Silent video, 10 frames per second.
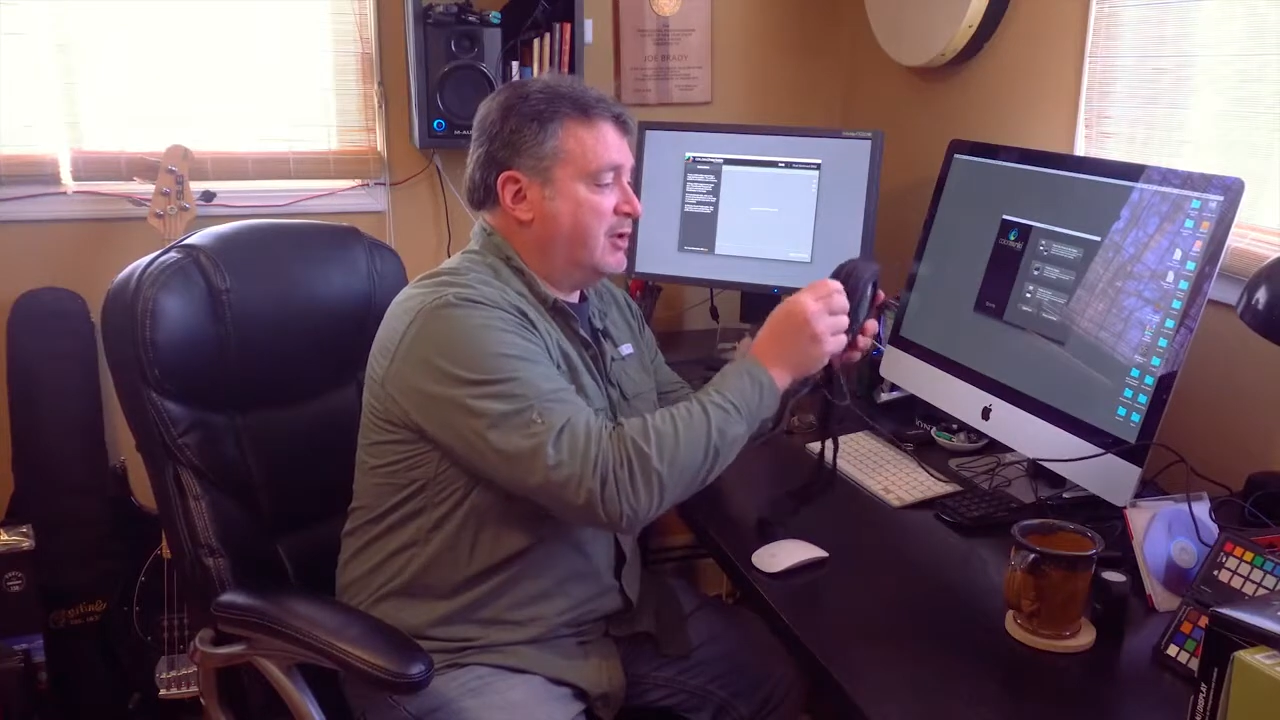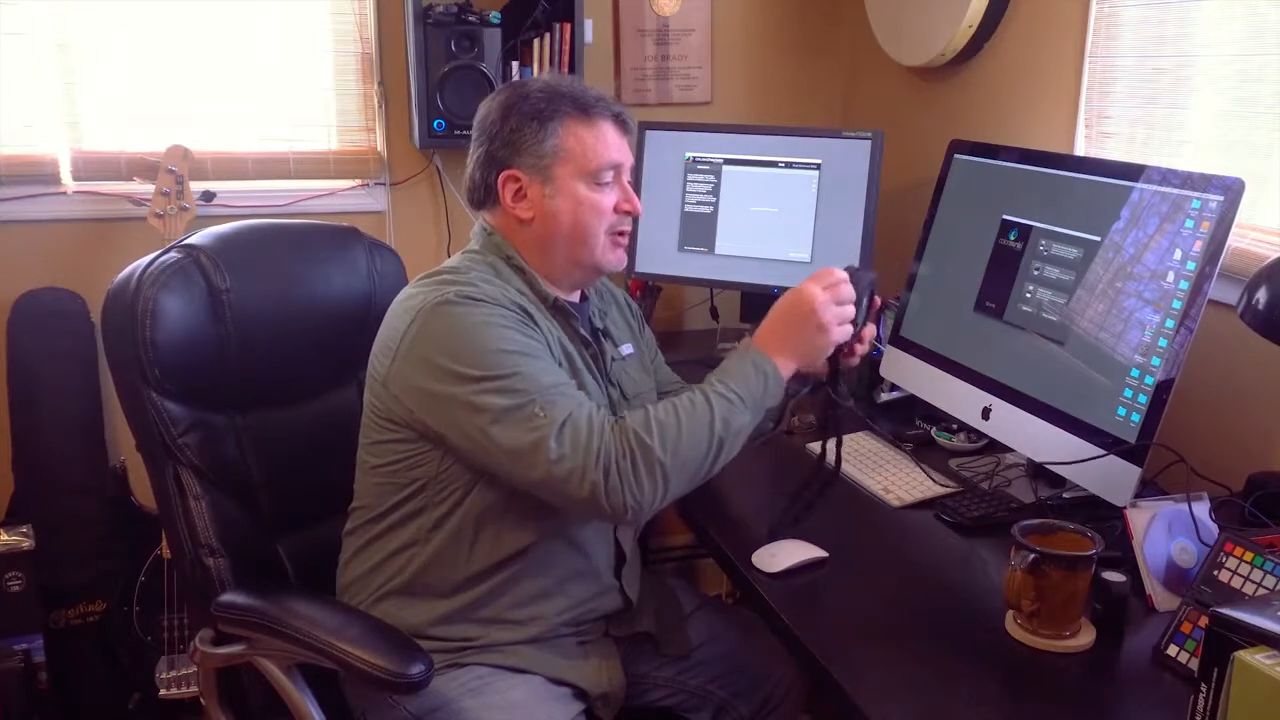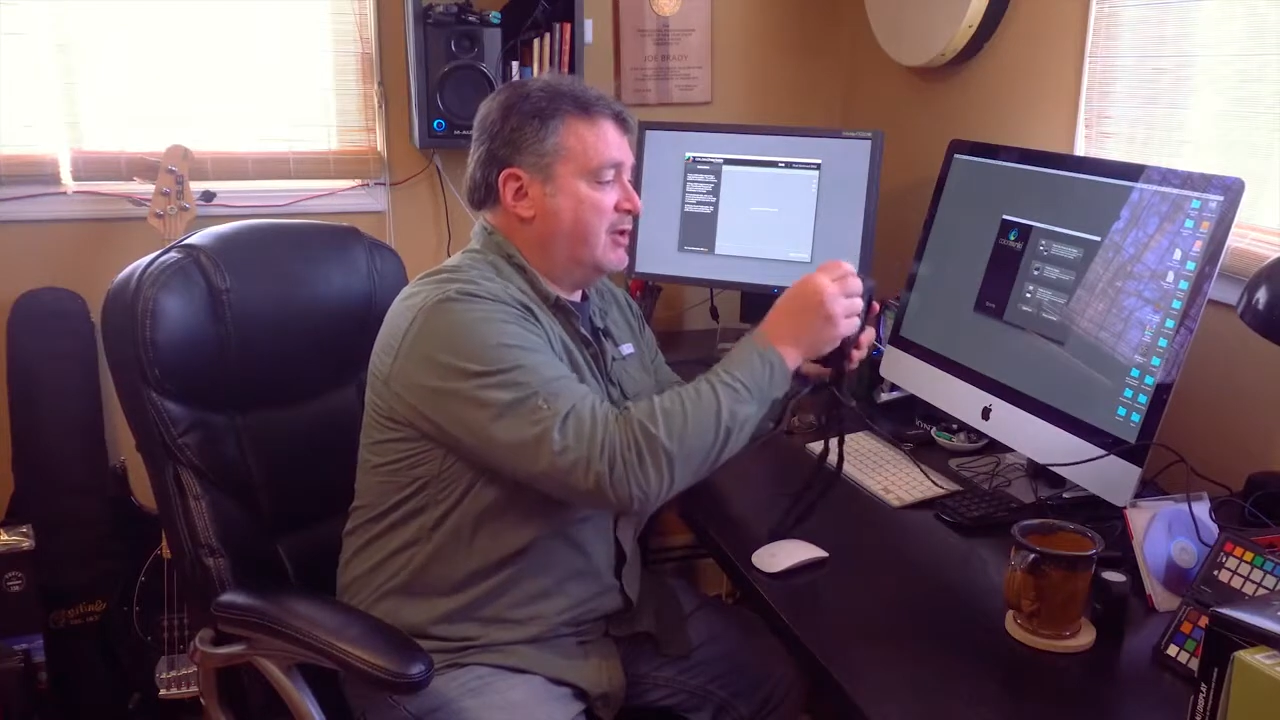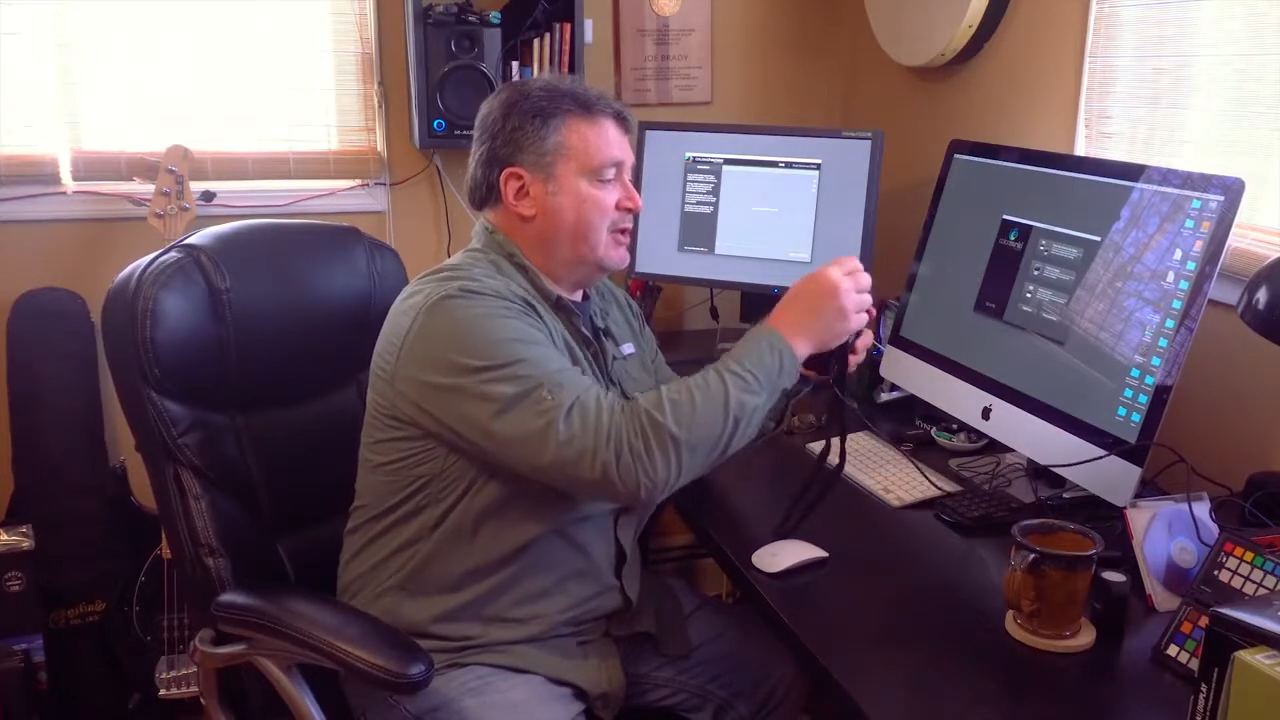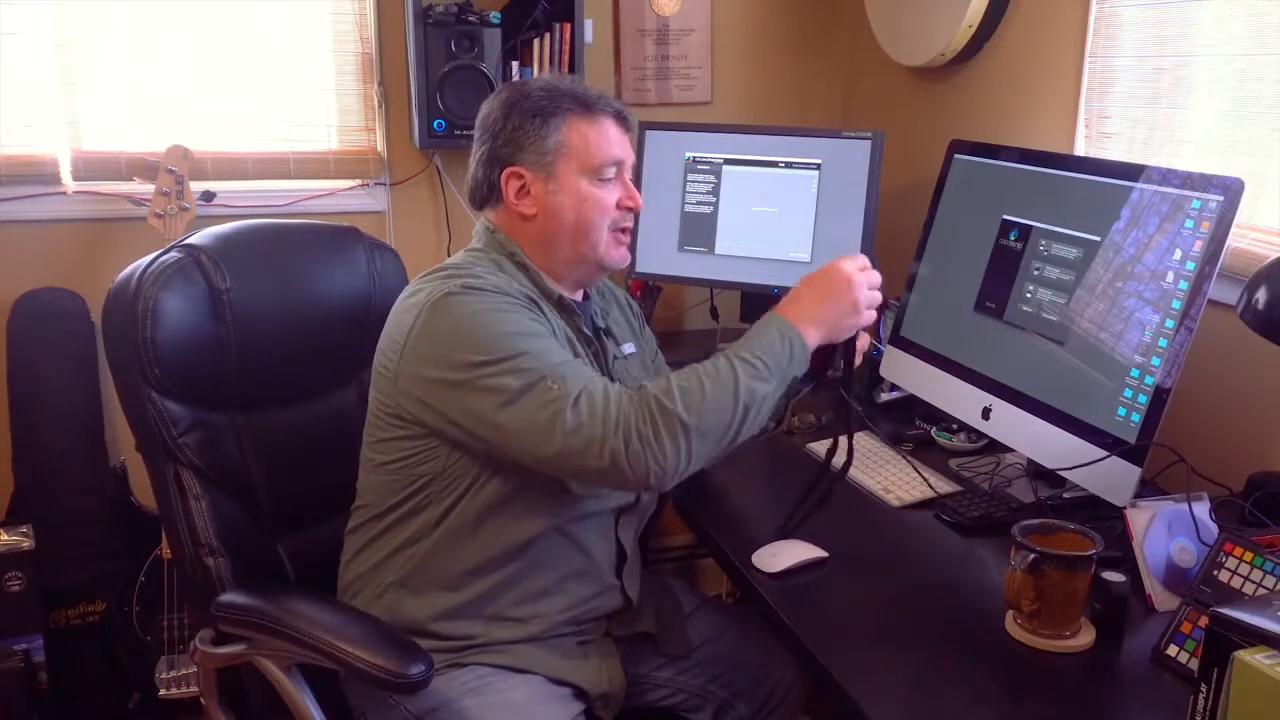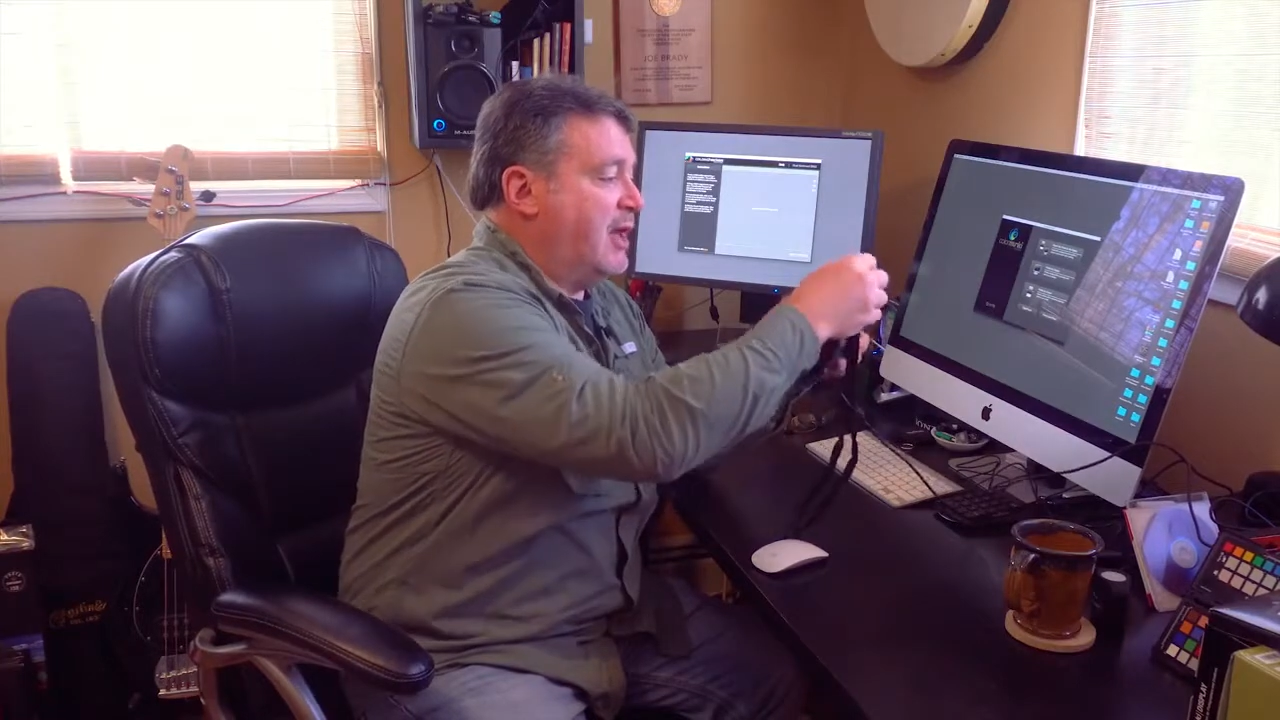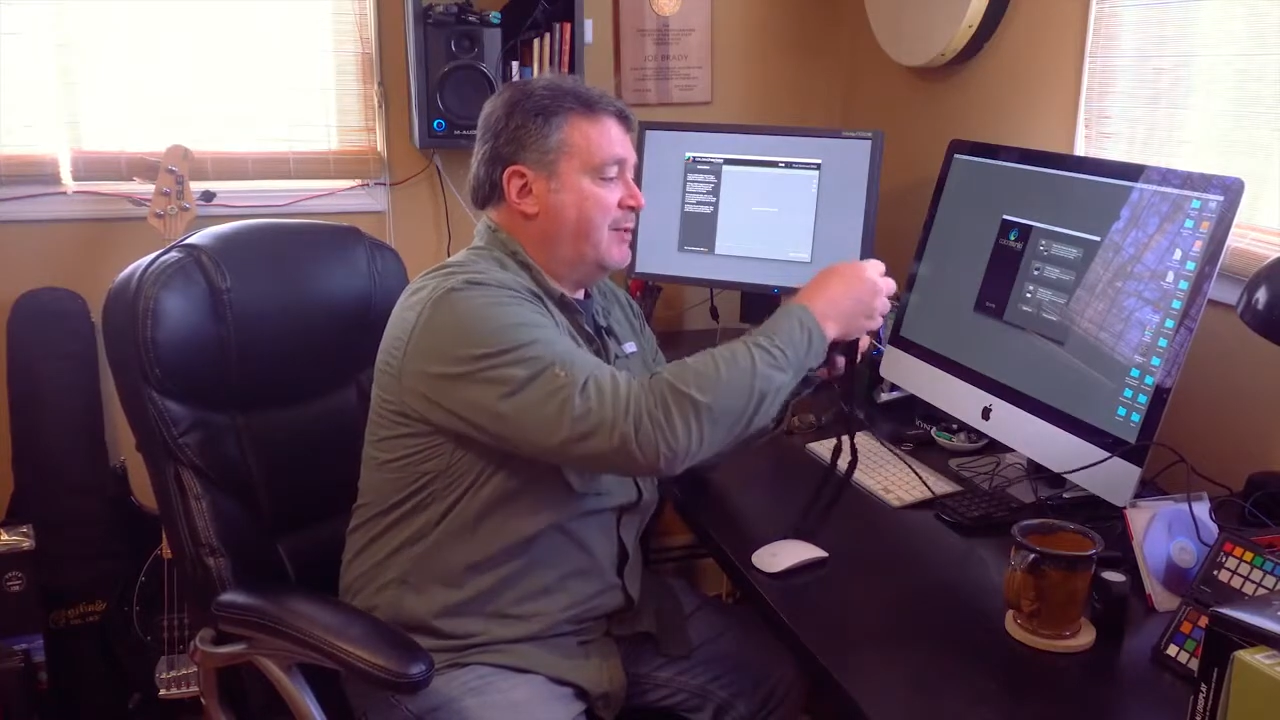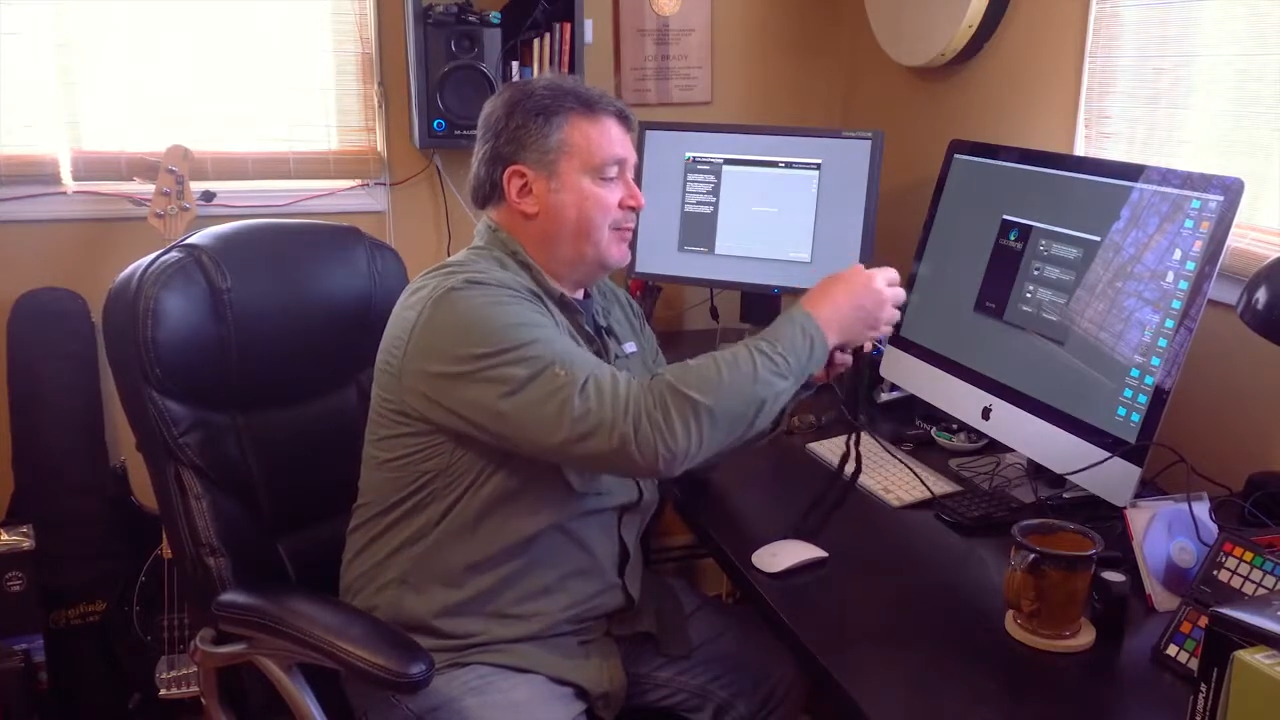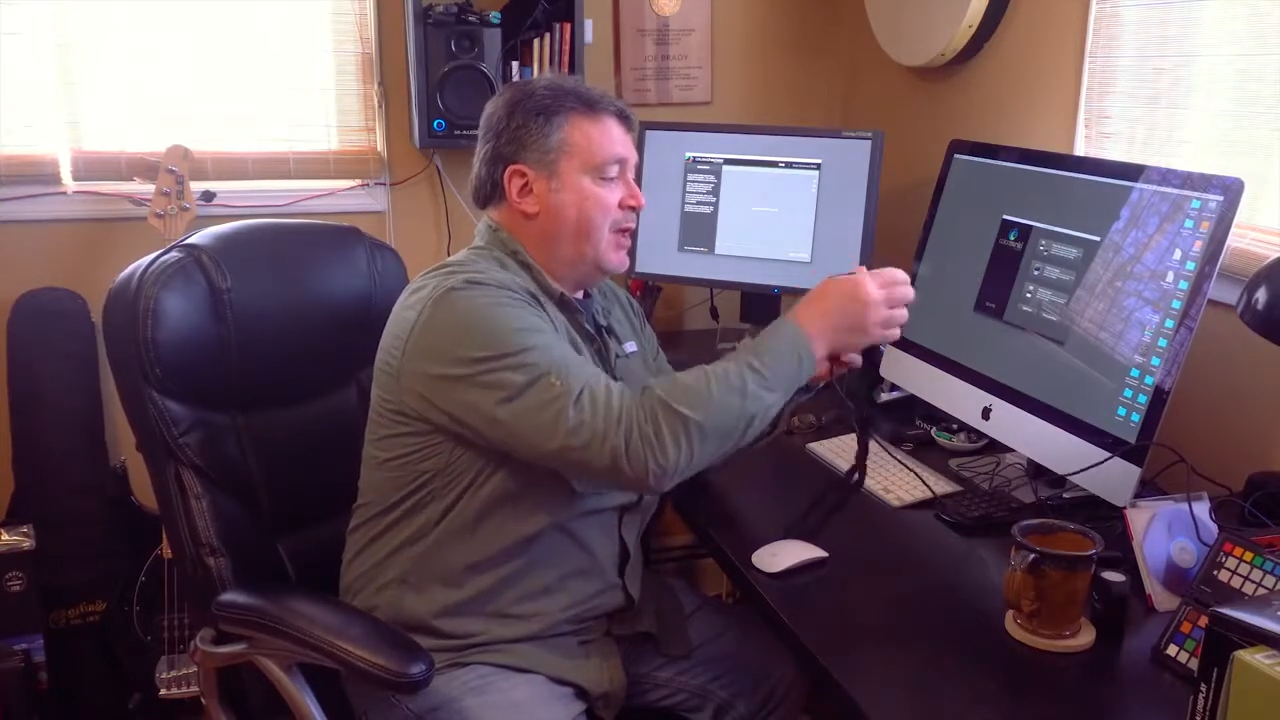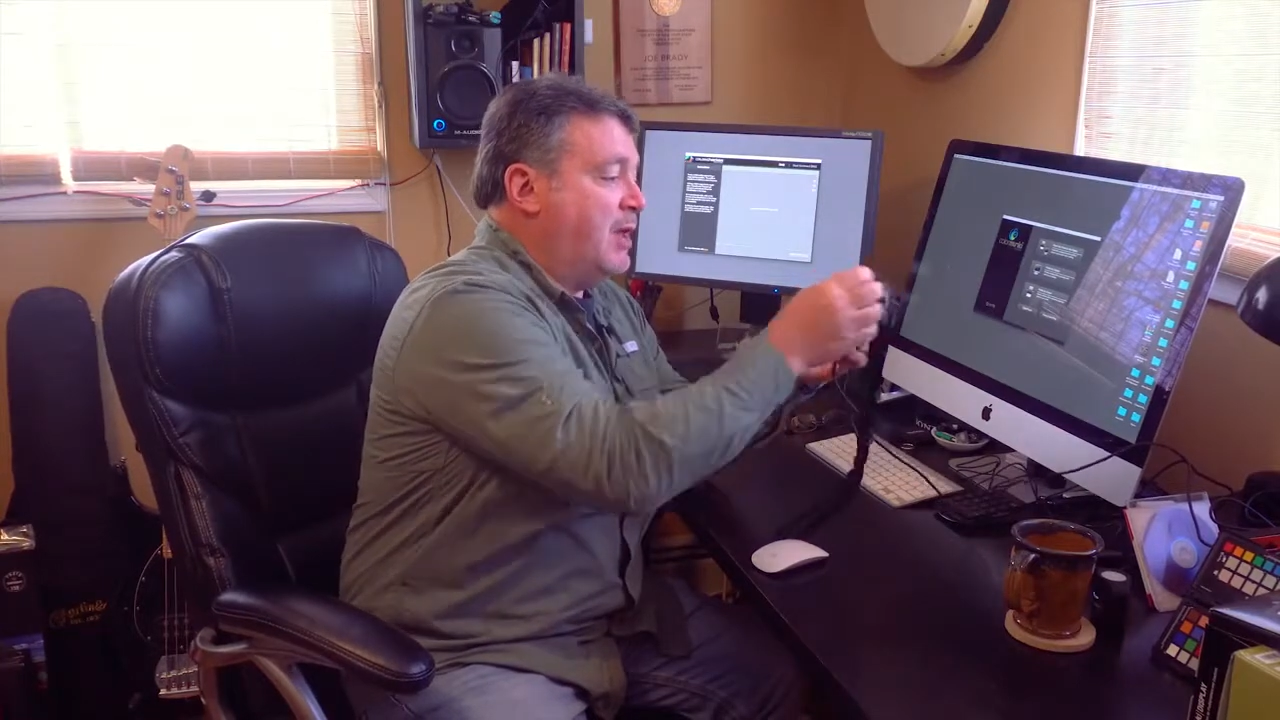we already did that,